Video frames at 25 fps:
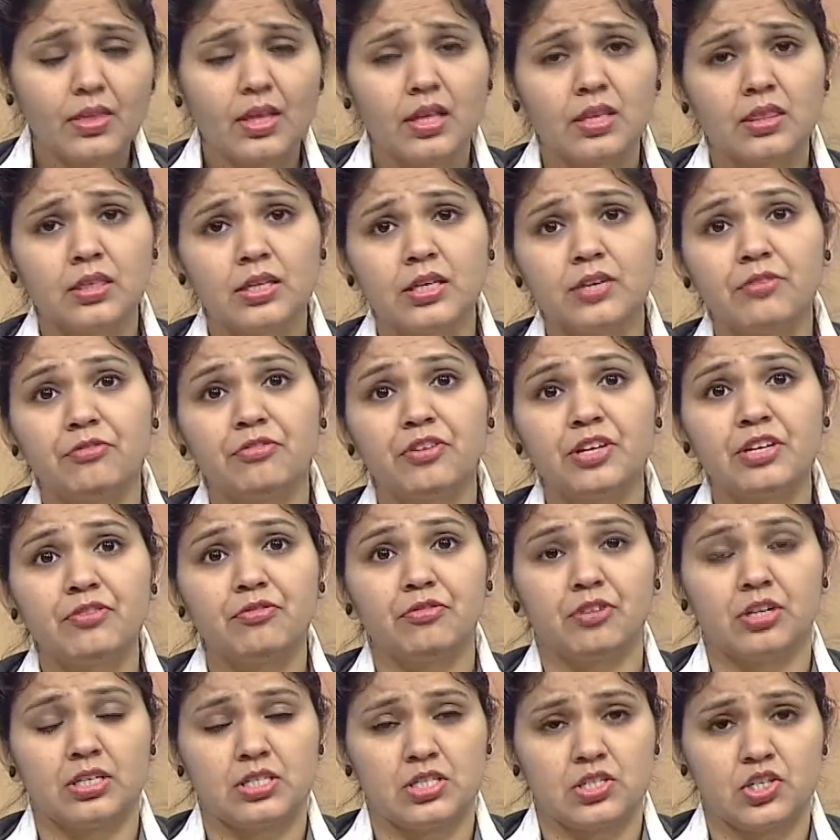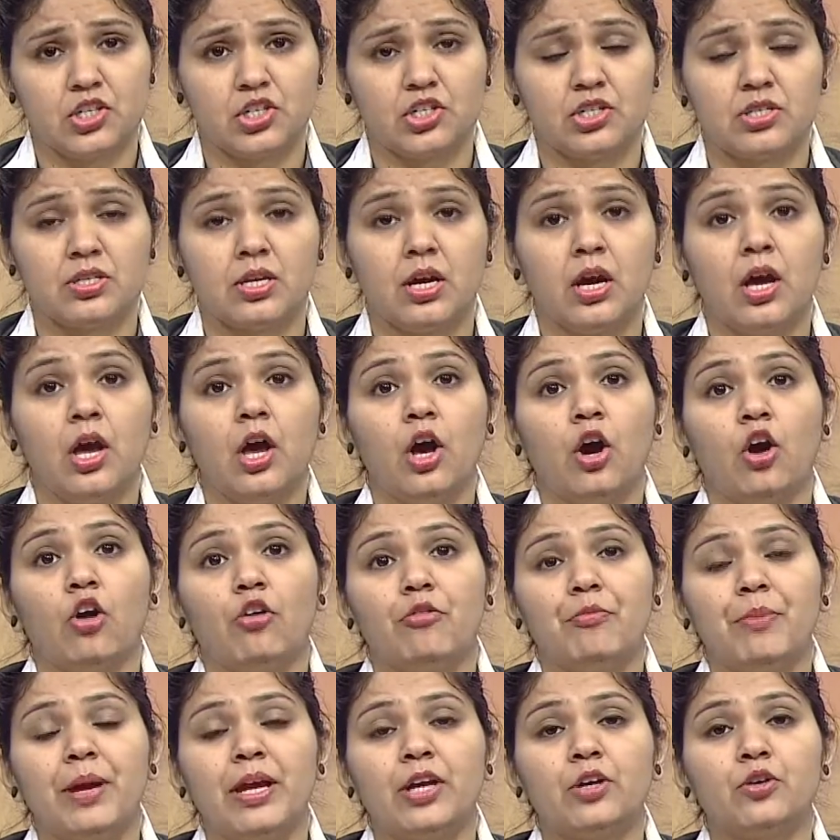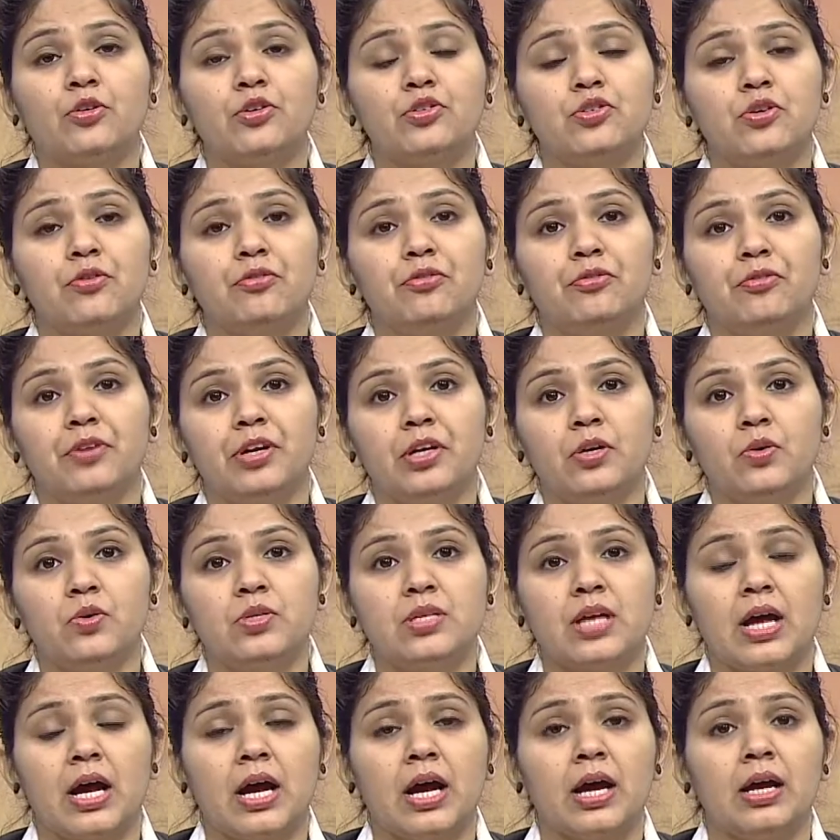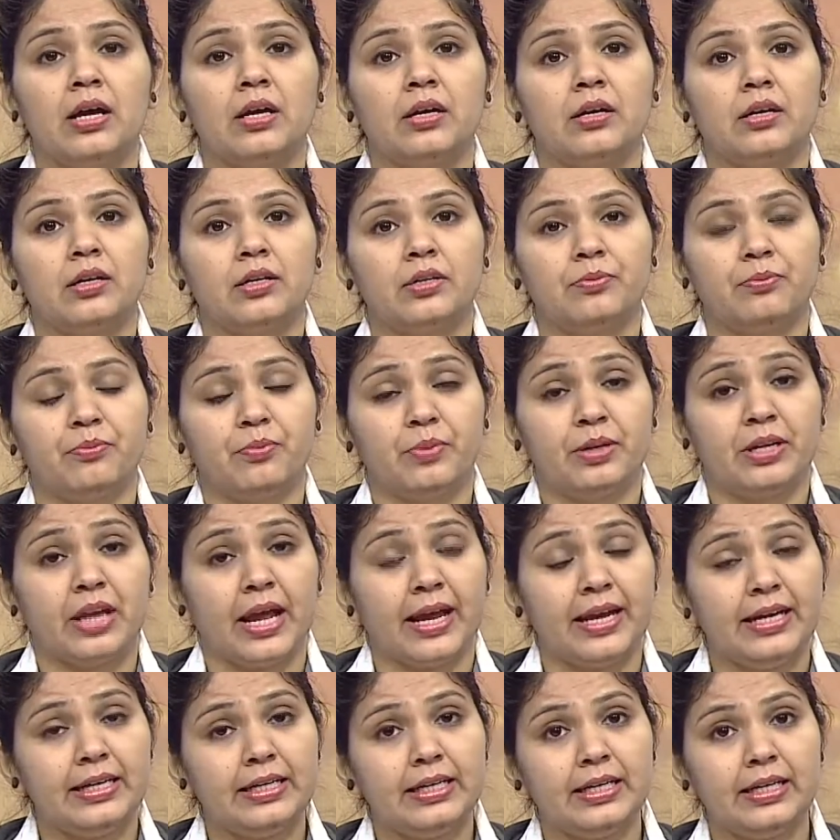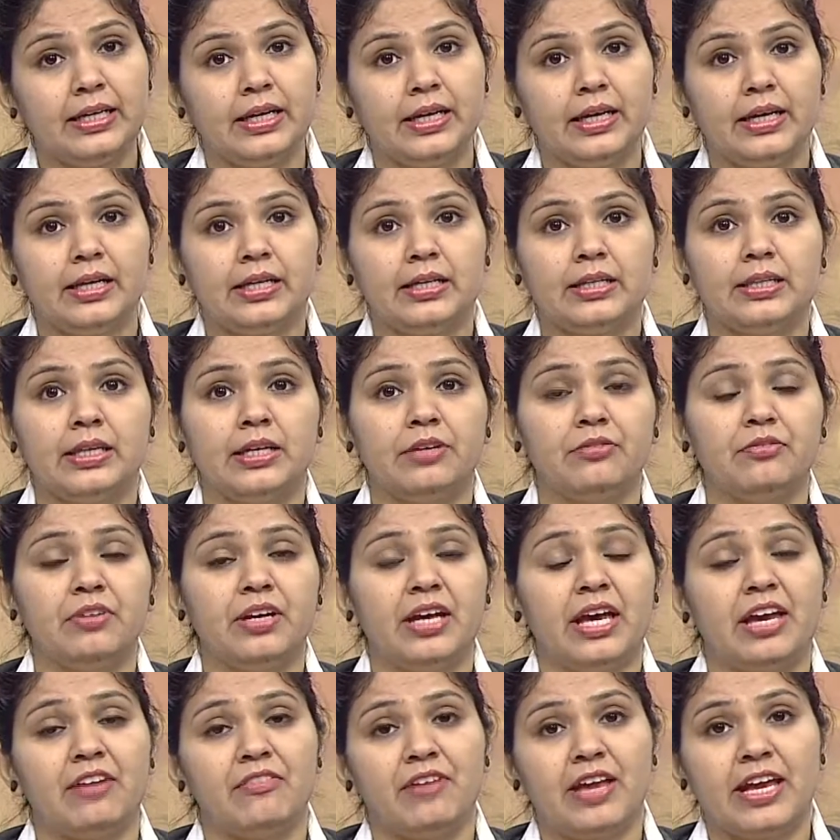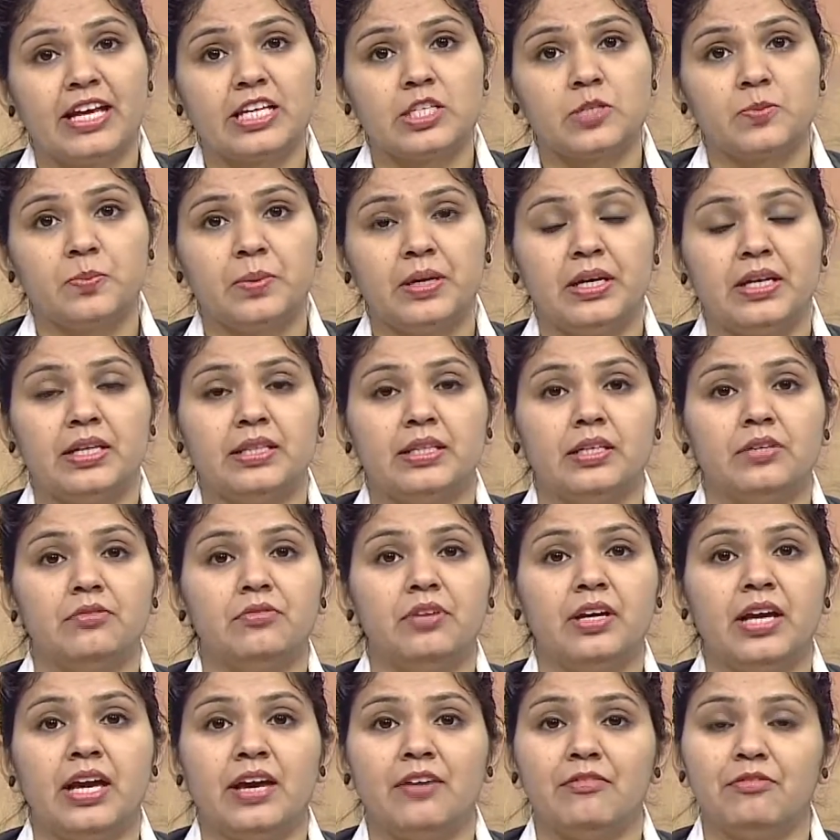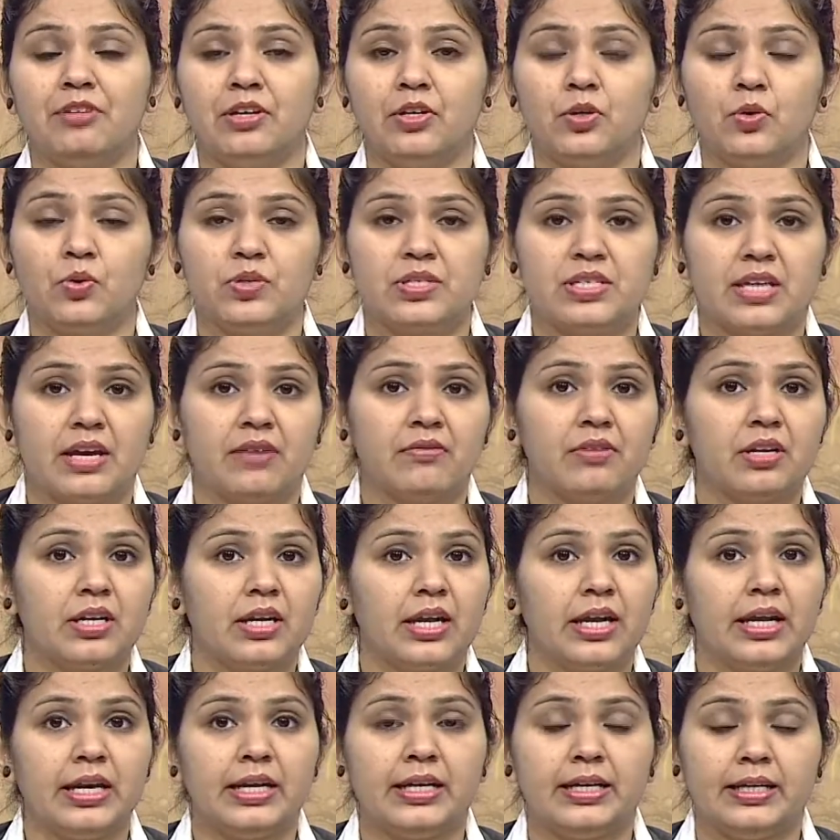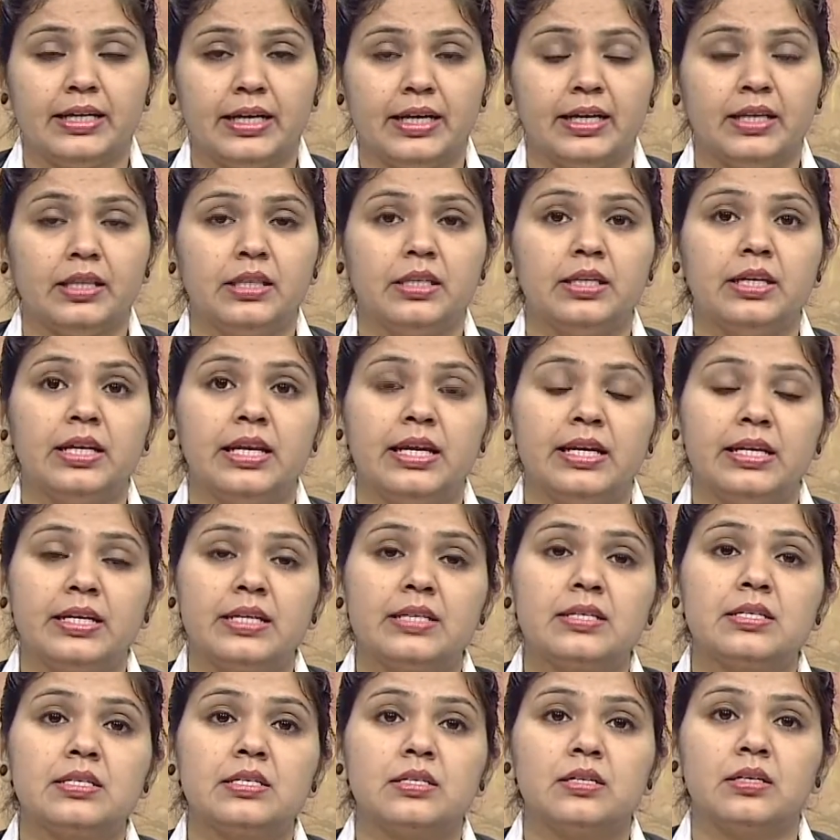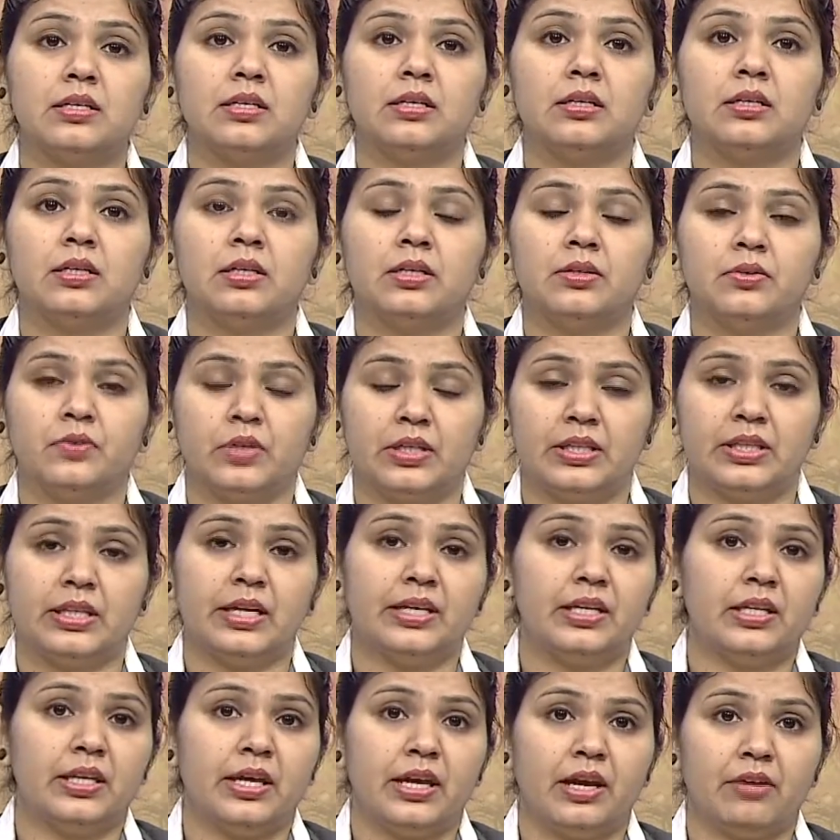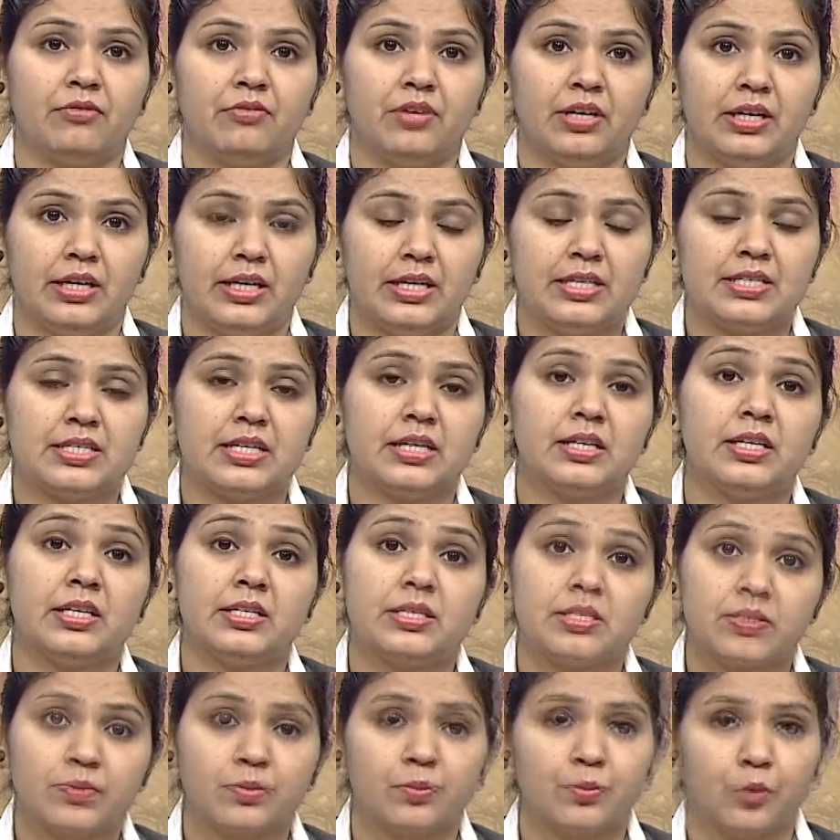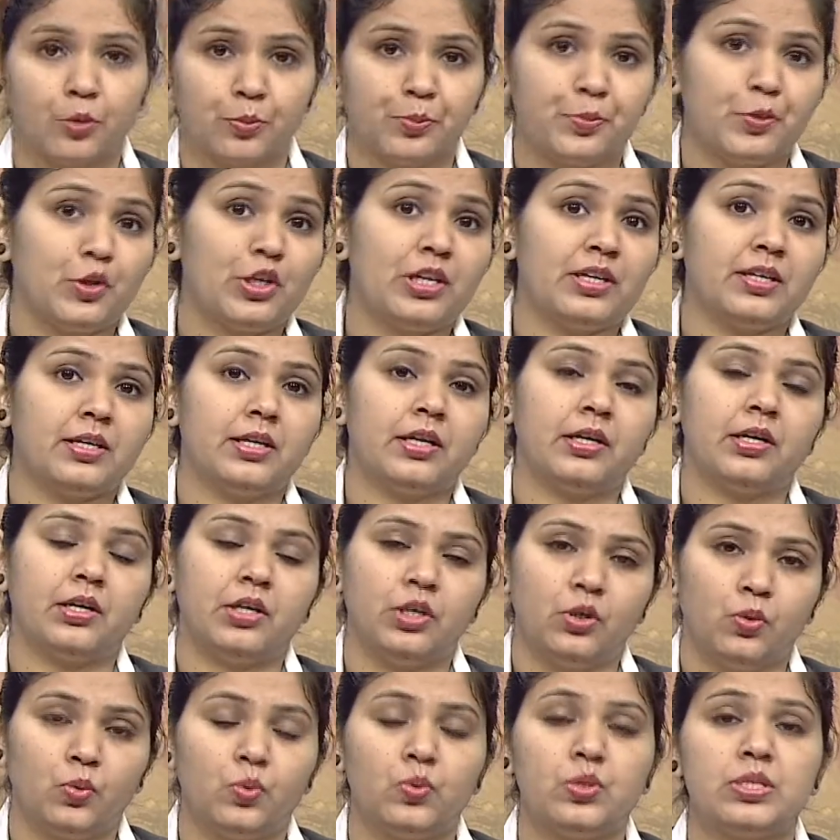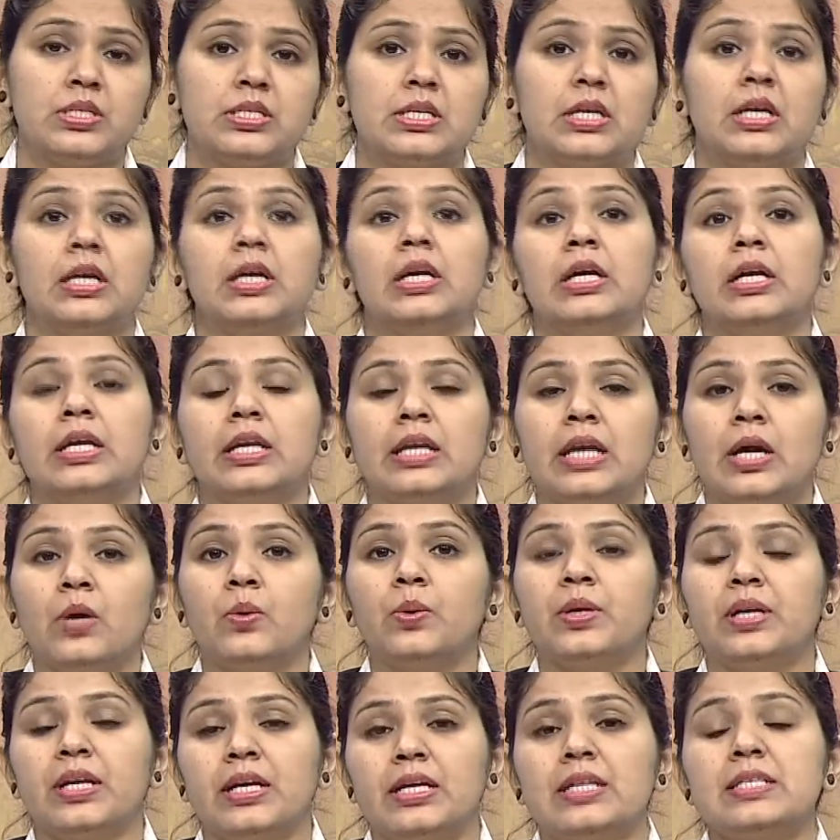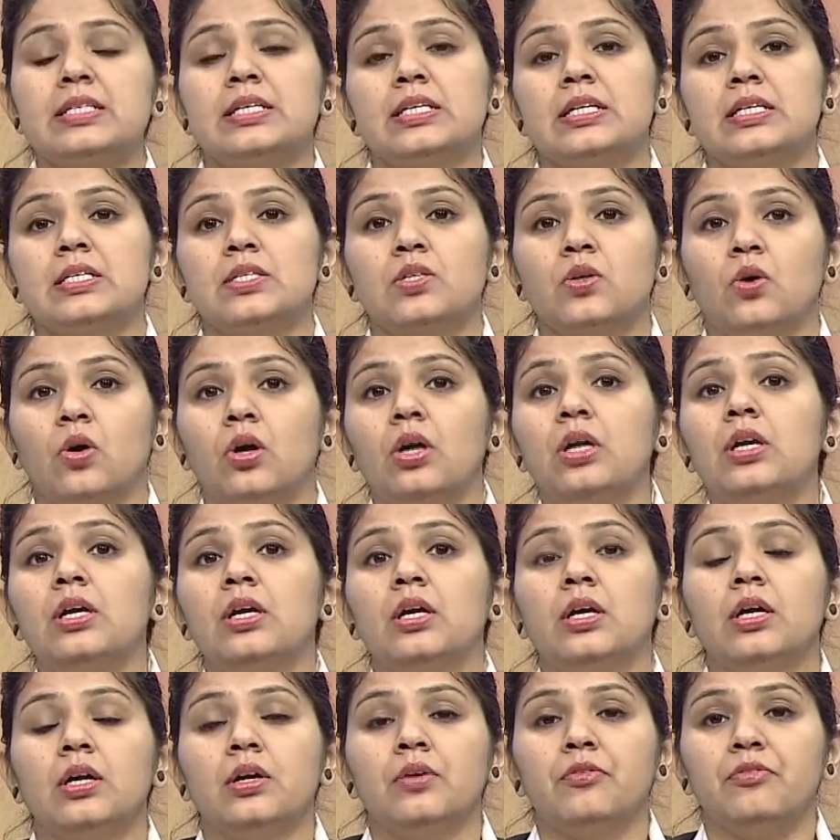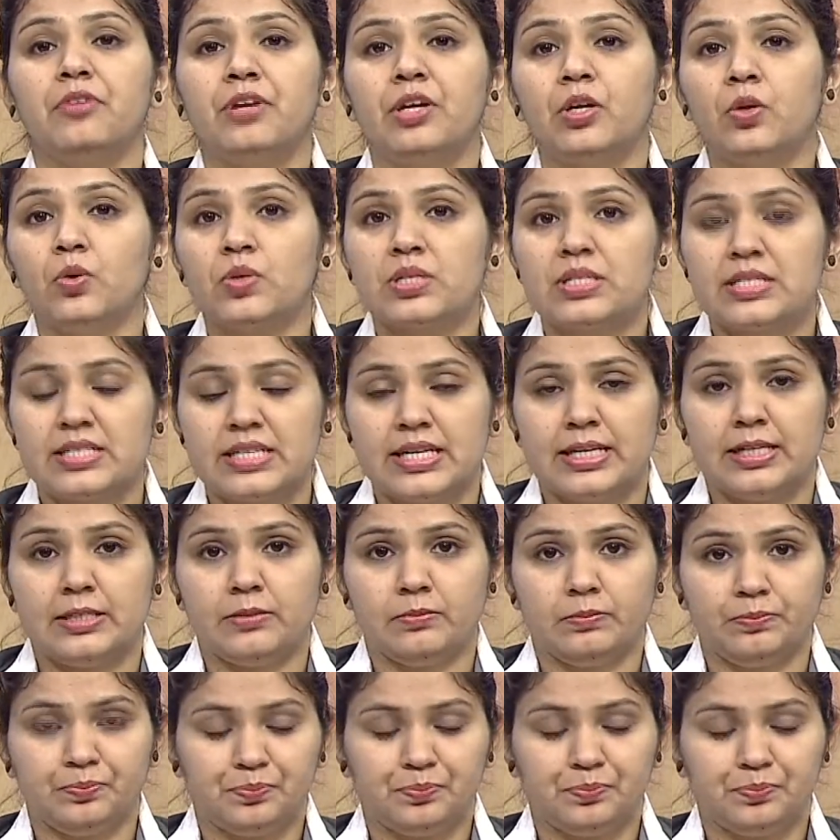The different versions of Microsoft Windows are 98, then we have XP, then we have Windows 7, 8, 10. The latest one that they have released and is popularly used nowadays is called Windows 10.